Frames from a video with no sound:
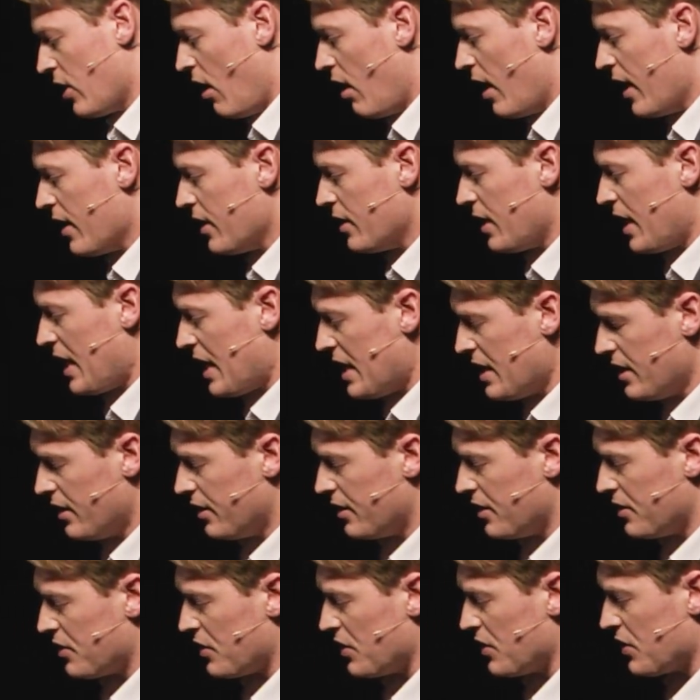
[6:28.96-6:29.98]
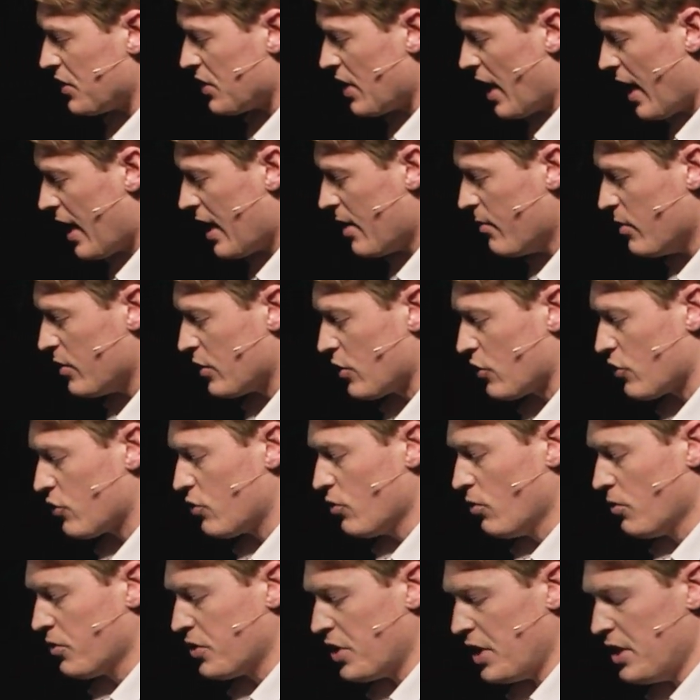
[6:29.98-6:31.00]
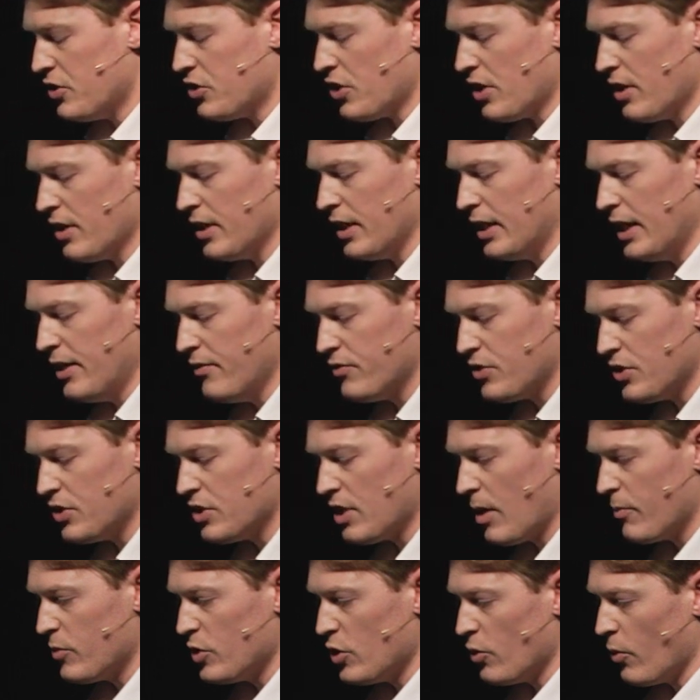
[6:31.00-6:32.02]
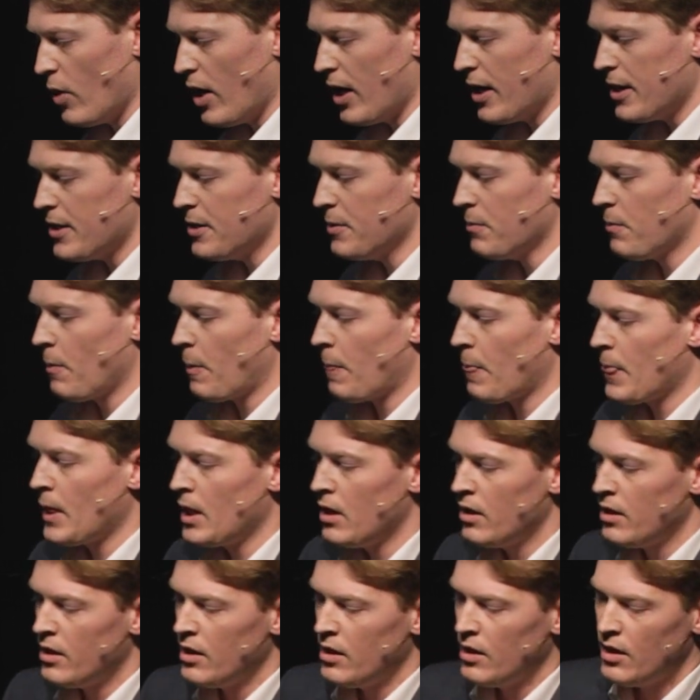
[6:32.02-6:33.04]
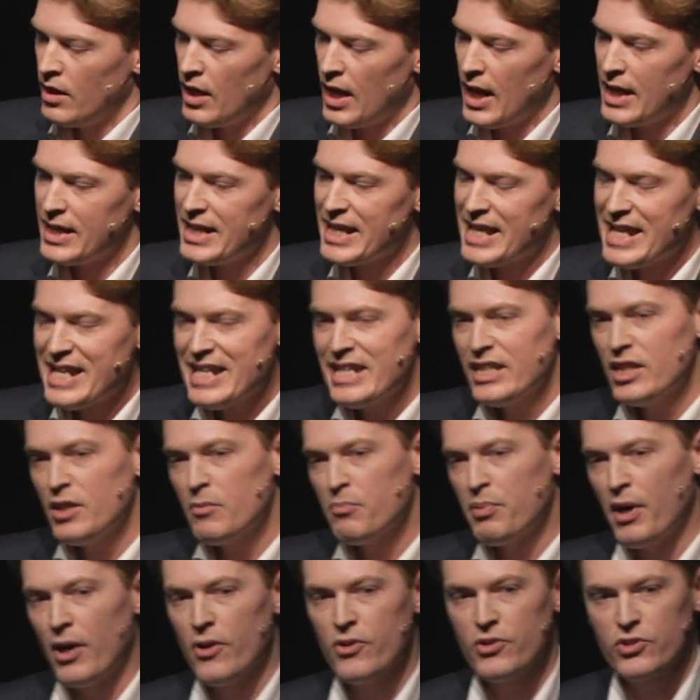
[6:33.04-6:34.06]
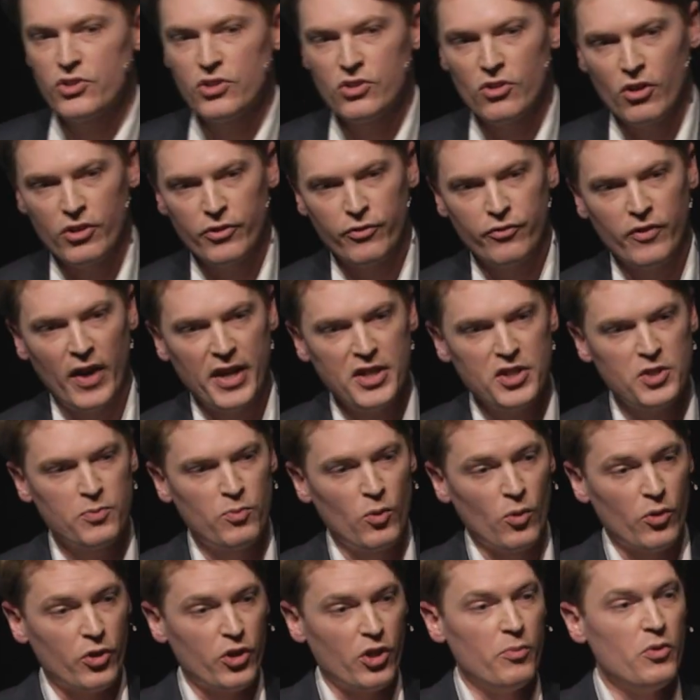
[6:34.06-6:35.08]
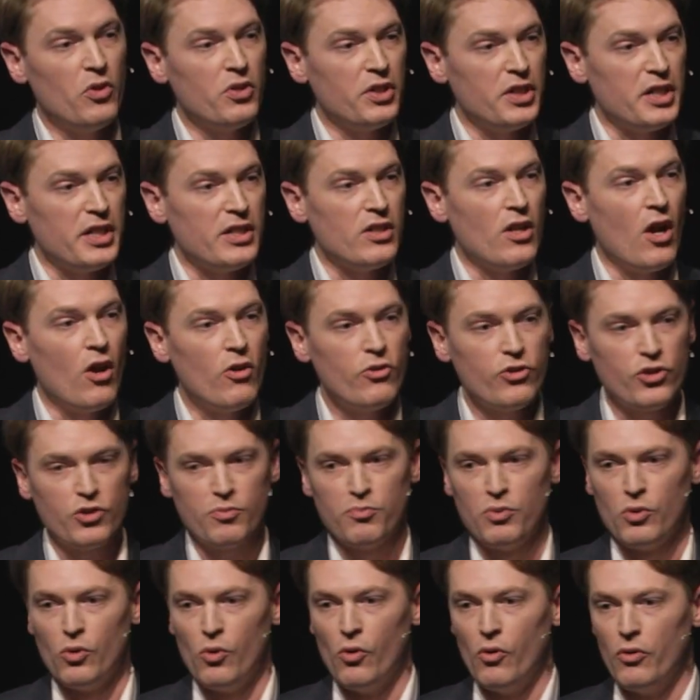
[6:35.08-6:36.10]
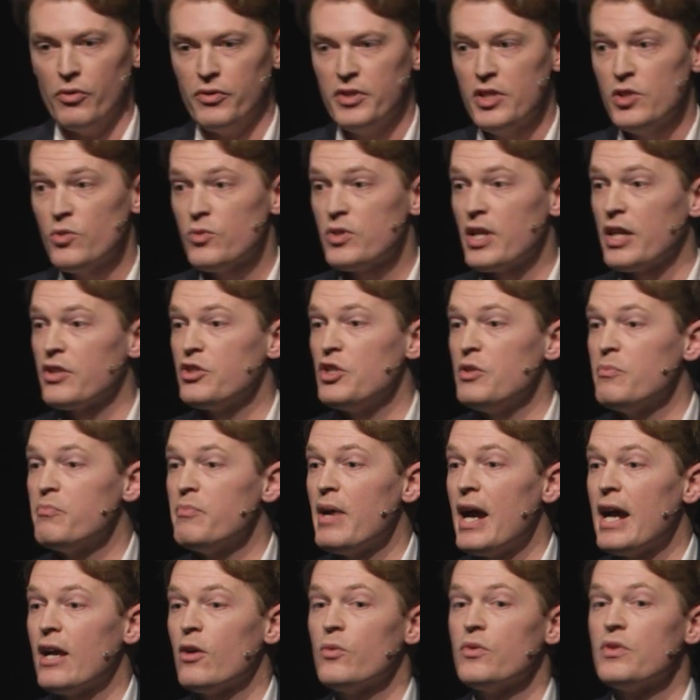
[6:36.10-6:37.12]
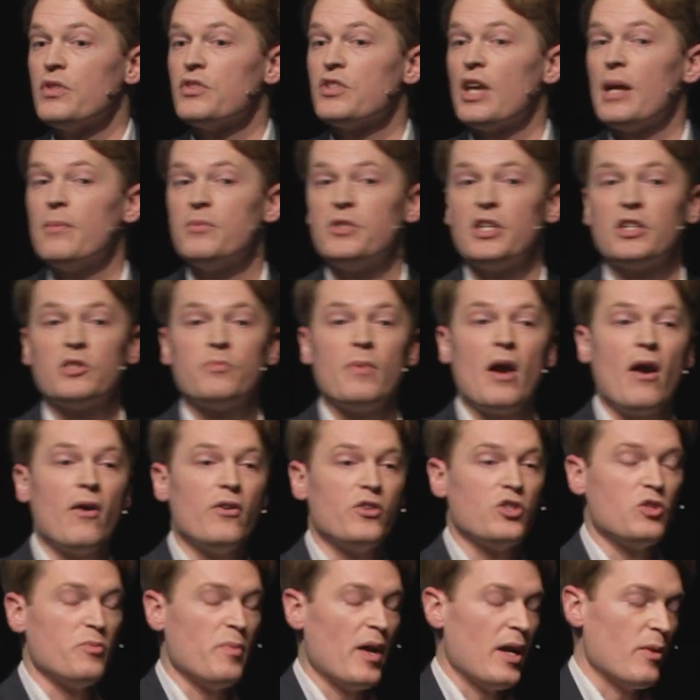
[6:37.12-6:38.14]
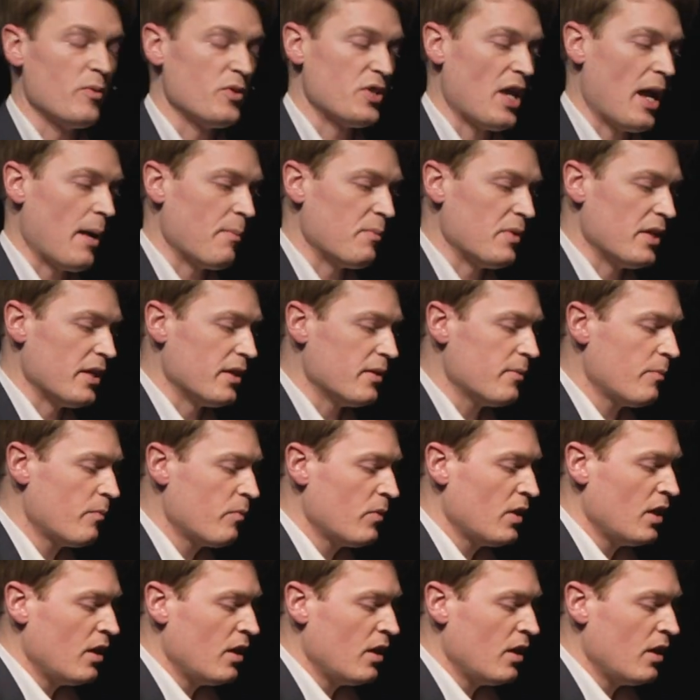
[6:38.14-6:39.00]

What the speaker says: guy, Ian is his name, he's a school teacher, he lives in WA. And Ian posted on a Facebook community notice board. This was actually back when the same-sex marriage debate was happening.